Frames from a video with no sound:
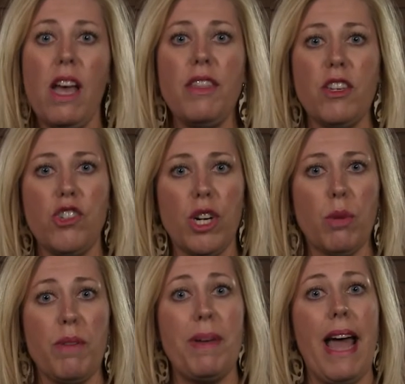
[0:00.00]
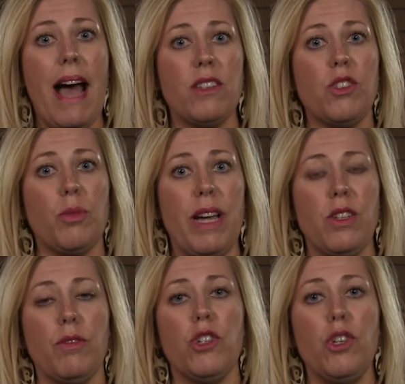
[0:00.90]
This year, we've been asked to raise
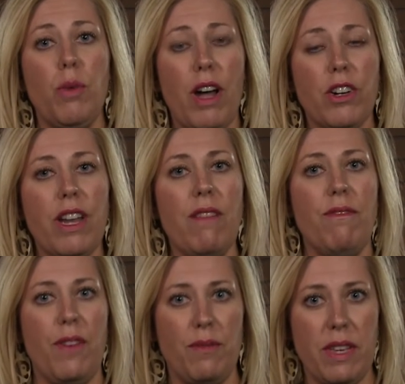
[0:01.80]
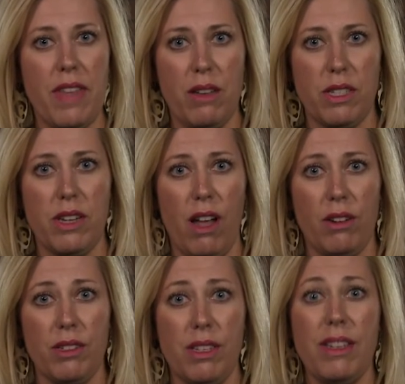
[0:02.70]
over
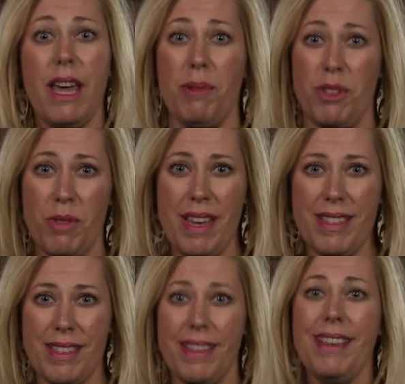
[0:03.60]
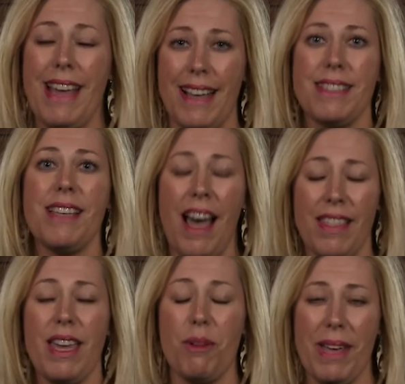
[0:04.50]
$250,000. Can we do this? Yes, I
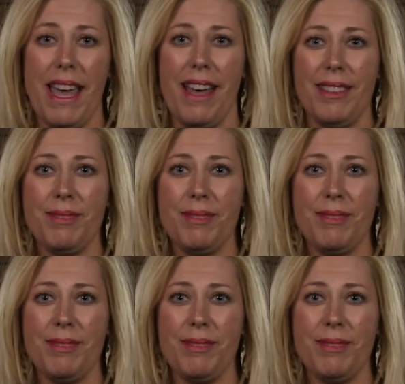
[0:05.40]
think we can.